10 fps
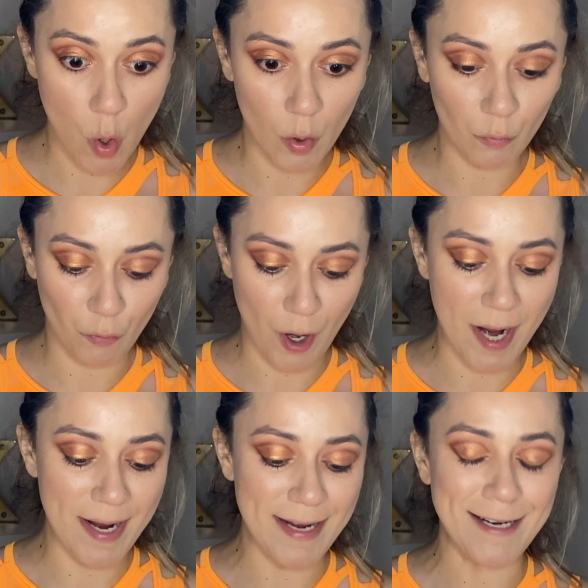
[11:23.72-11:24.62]
All
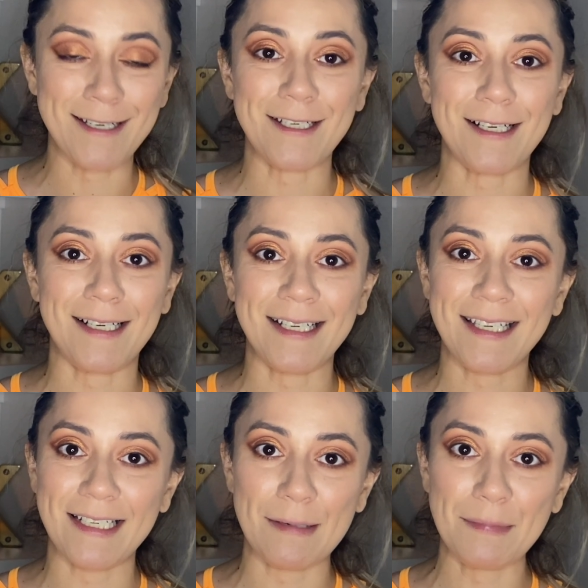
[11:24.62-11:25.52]
right, I
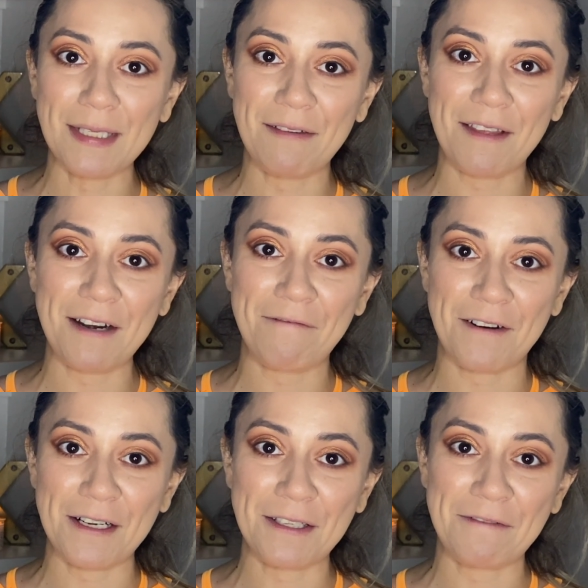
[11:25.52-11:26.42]
cannot believe that I
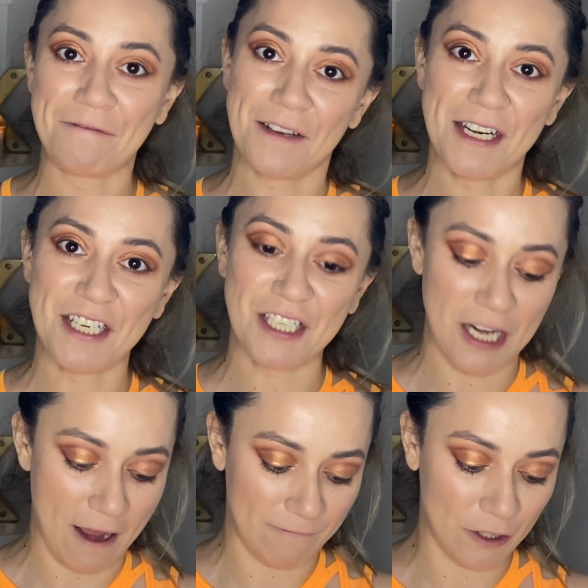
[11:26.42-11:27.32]
finally finished
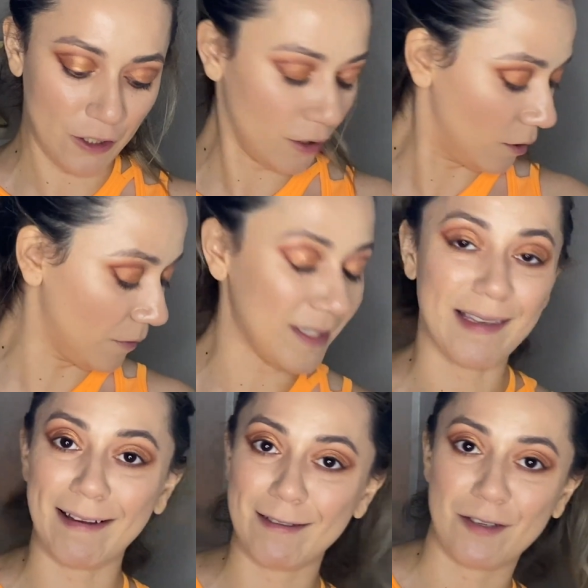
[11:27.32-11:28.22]
after, you know, the
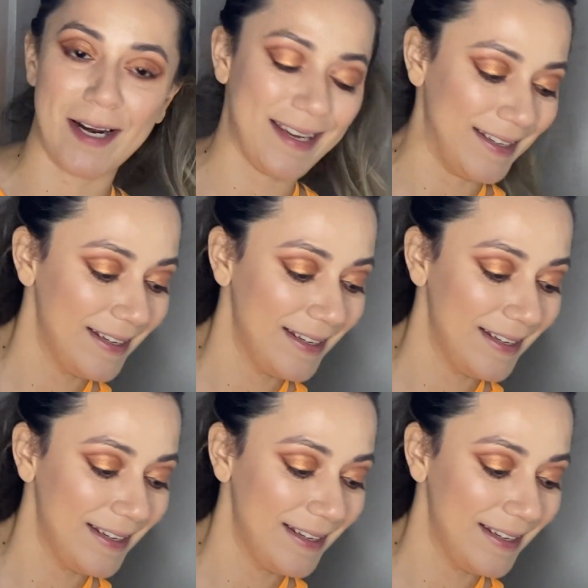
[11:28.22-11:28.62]
second try.